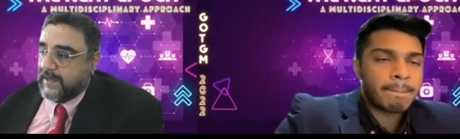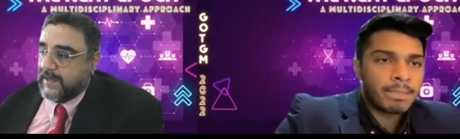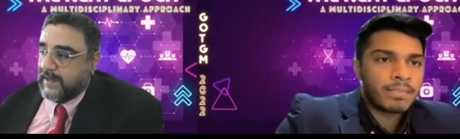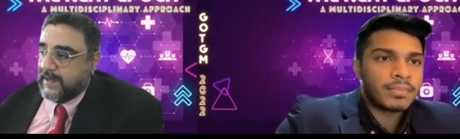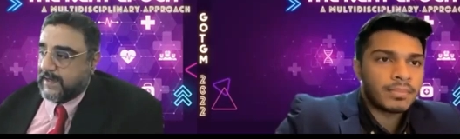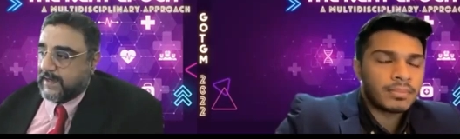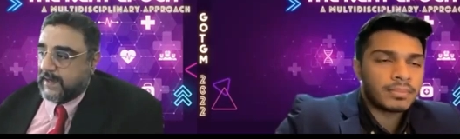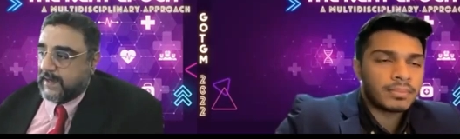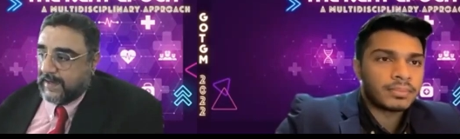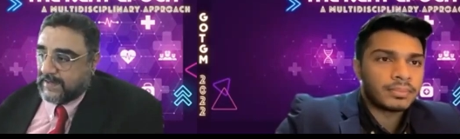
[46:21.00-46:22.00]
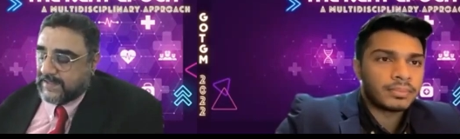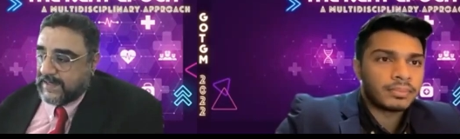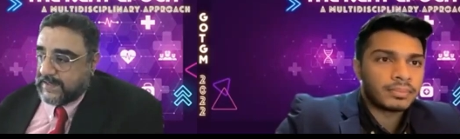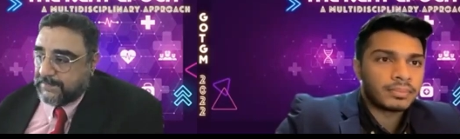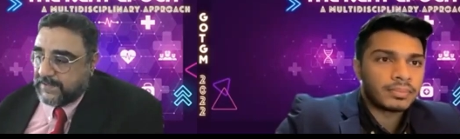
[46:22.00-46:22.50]
Speaker 1: I, exact
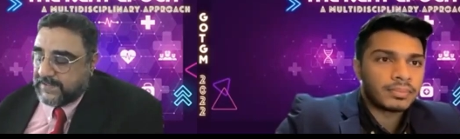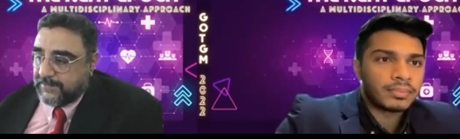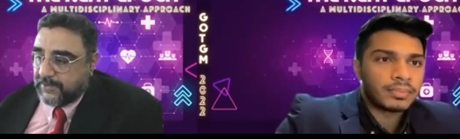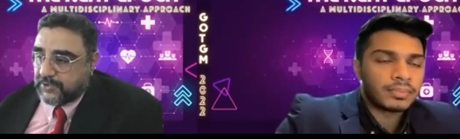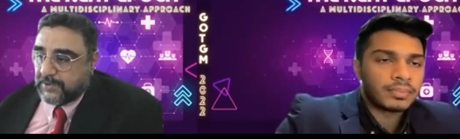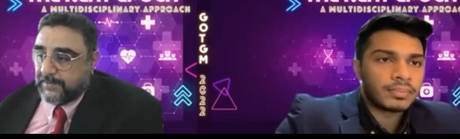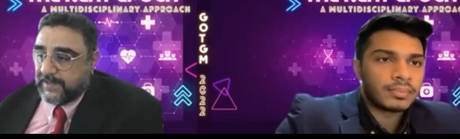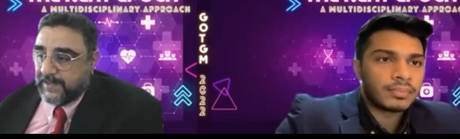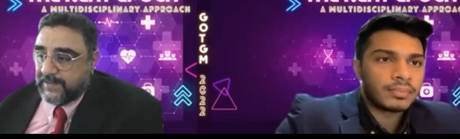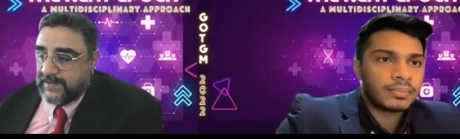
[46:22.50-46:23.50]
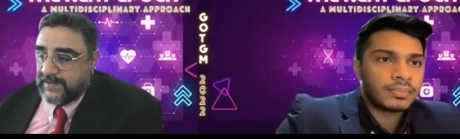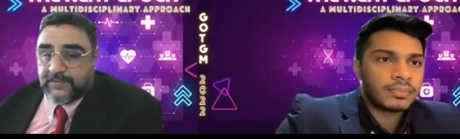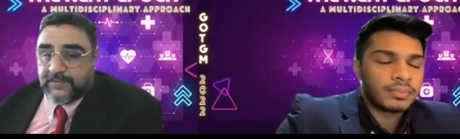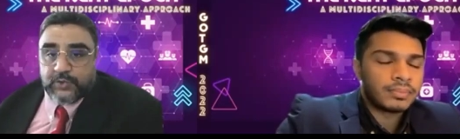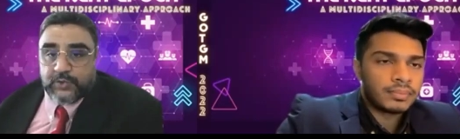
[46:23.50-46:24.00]
numbers I'm not sure, but I think
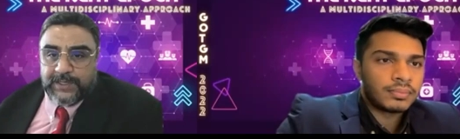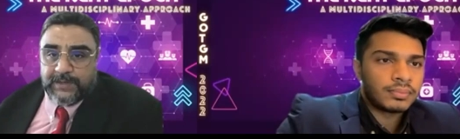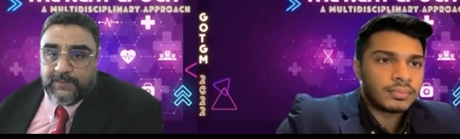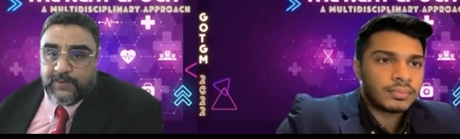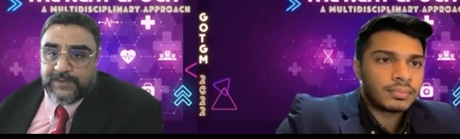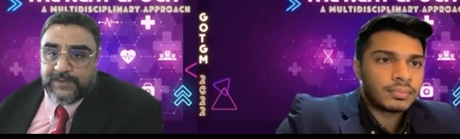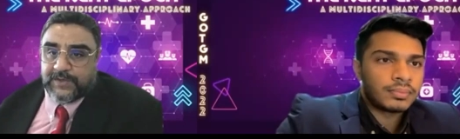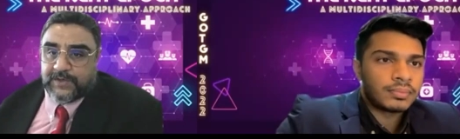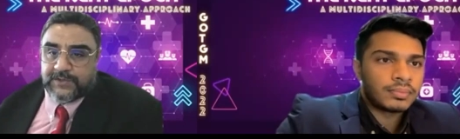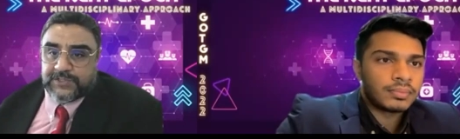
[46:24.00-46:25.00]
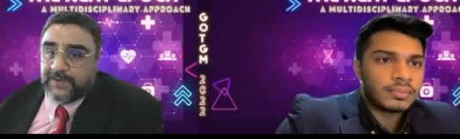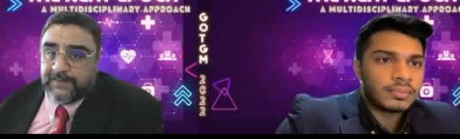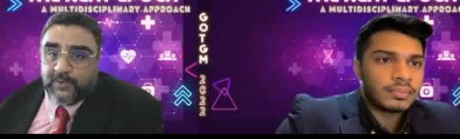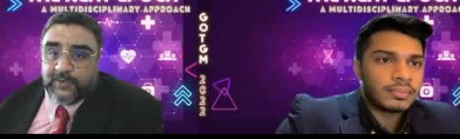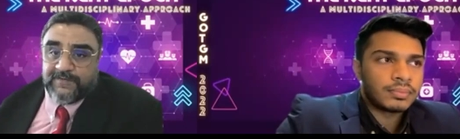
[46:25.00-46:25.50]
sodium-wise we are consuming
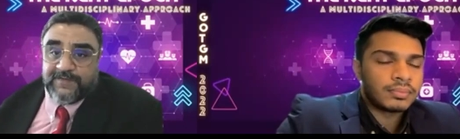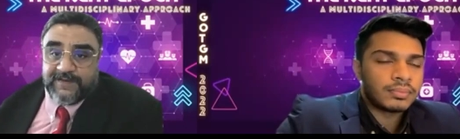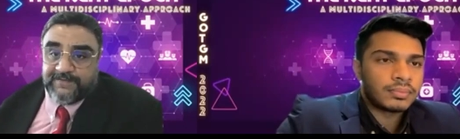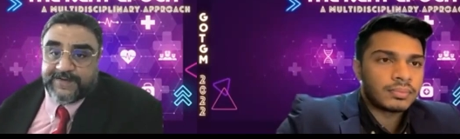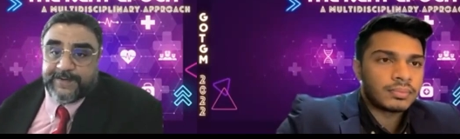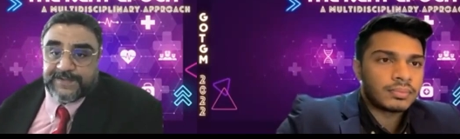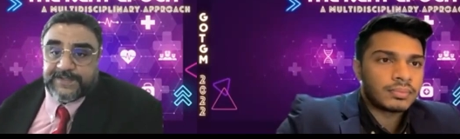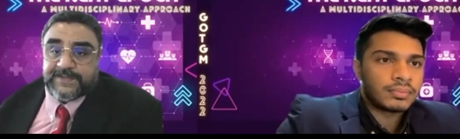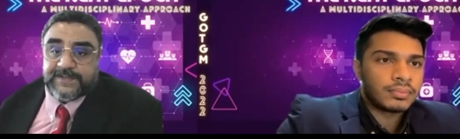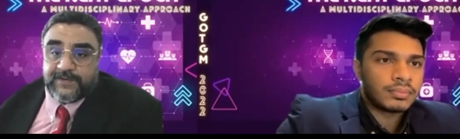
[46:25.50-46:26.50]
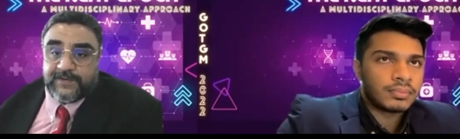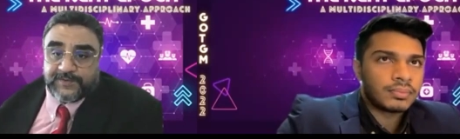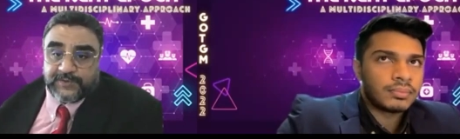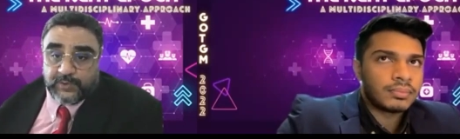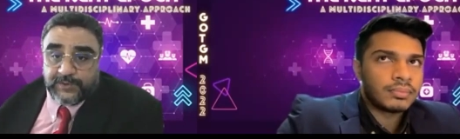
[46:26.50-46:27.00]
more than five grams of
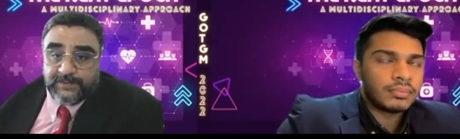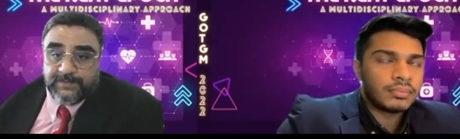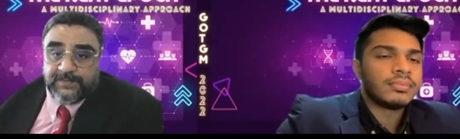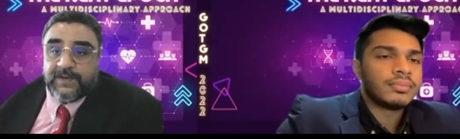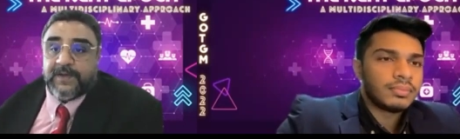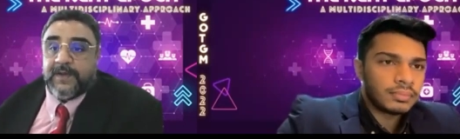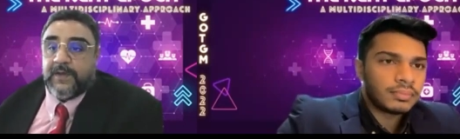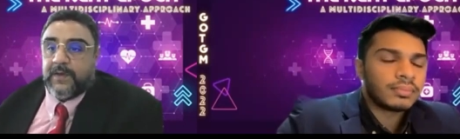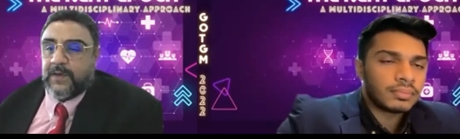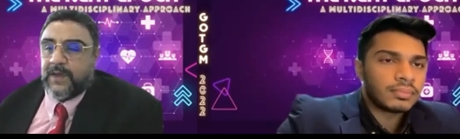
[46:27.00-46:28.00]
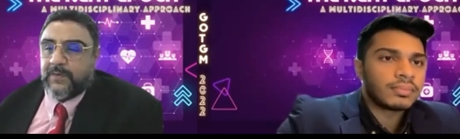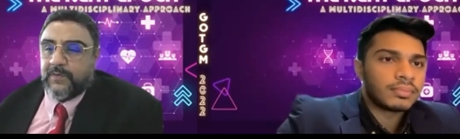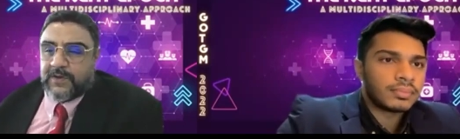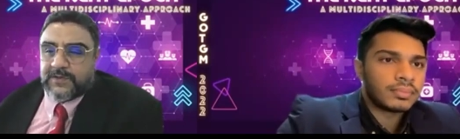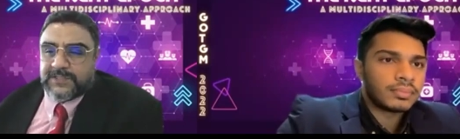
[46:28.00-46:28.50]
sodium, and
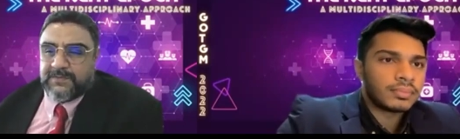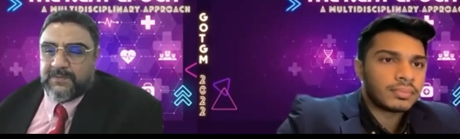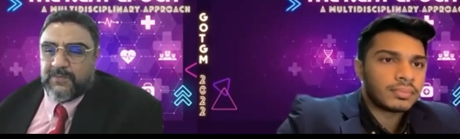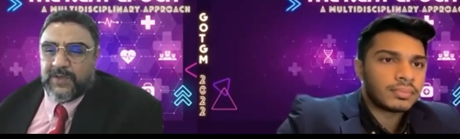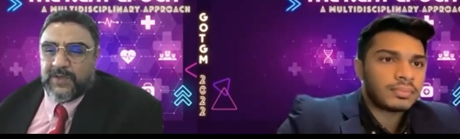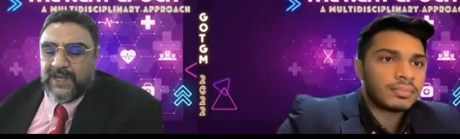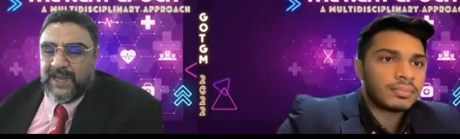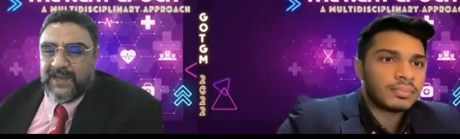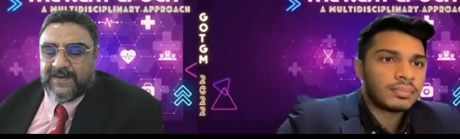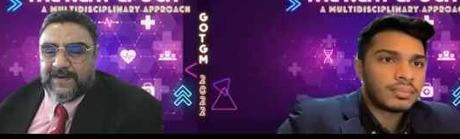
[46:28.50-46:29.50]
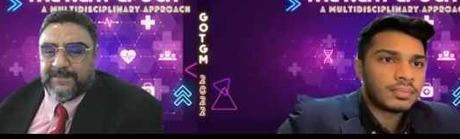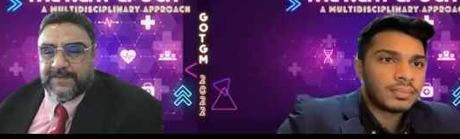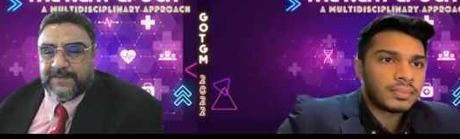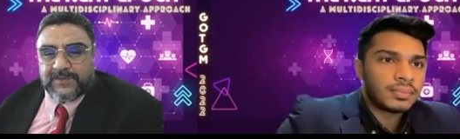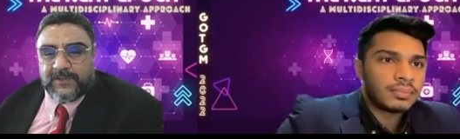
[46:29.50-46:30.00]
we are consuming more than eight grams
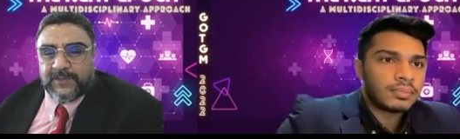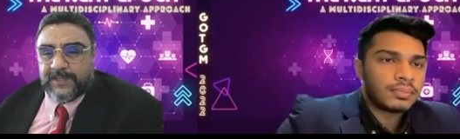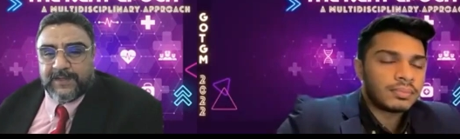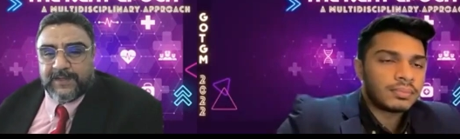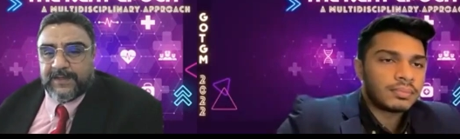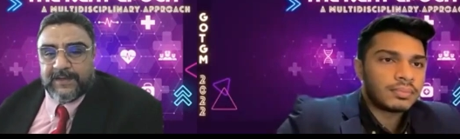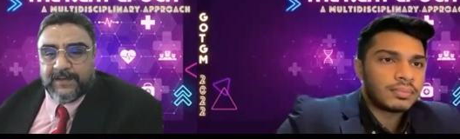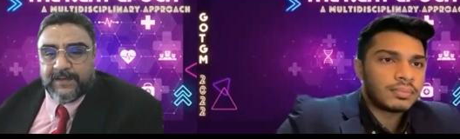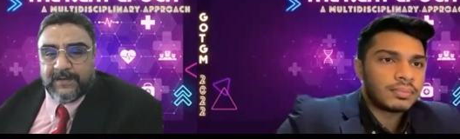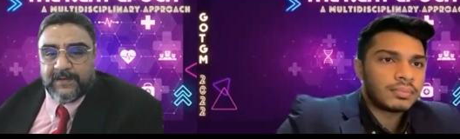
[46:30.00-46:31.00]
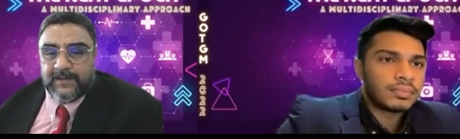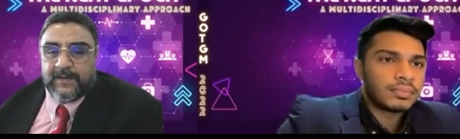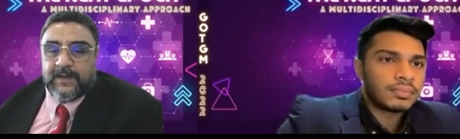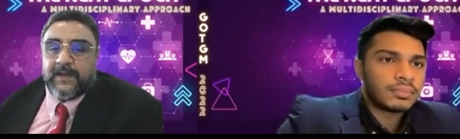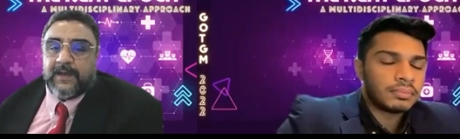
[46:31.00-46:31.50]
of salt. I think
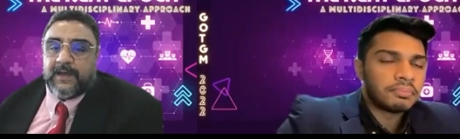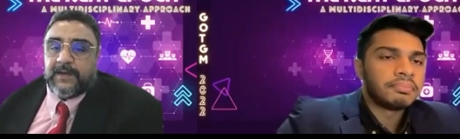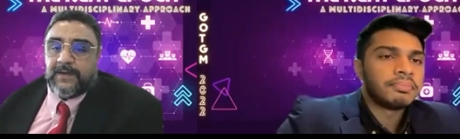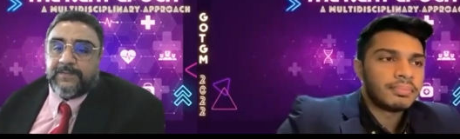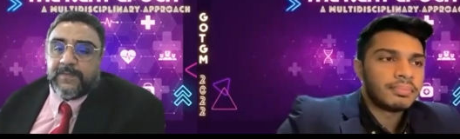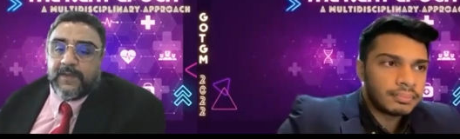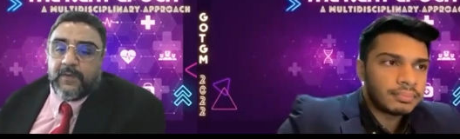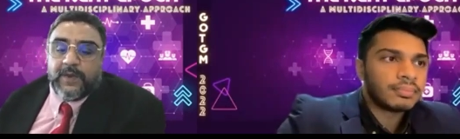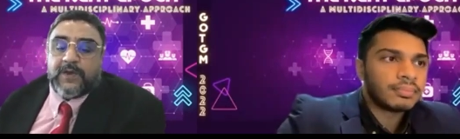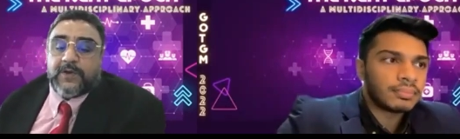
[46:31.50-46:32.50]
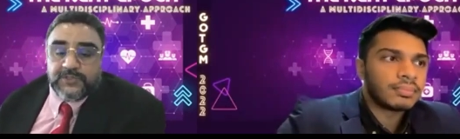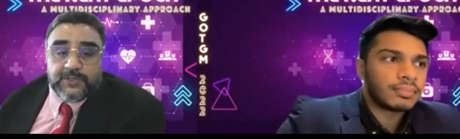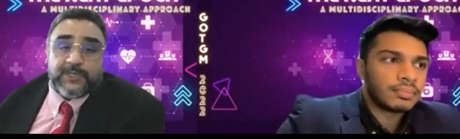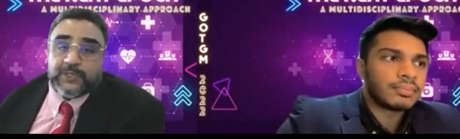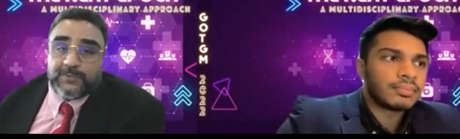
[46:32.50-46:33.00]
mm. um, we are
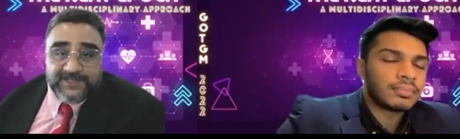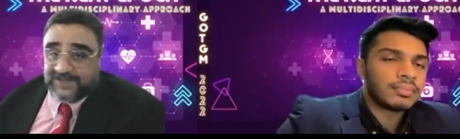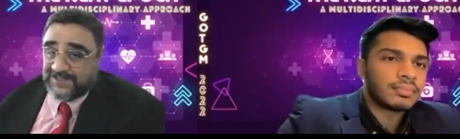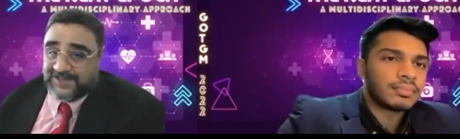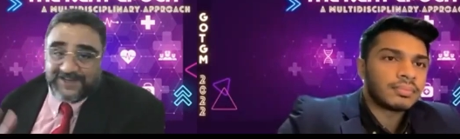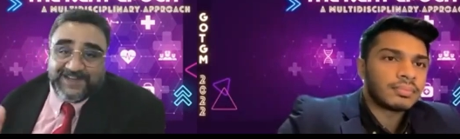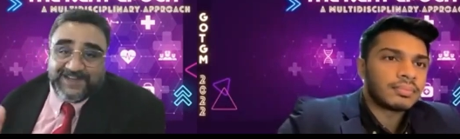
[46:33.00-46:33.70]
consuming too much. in,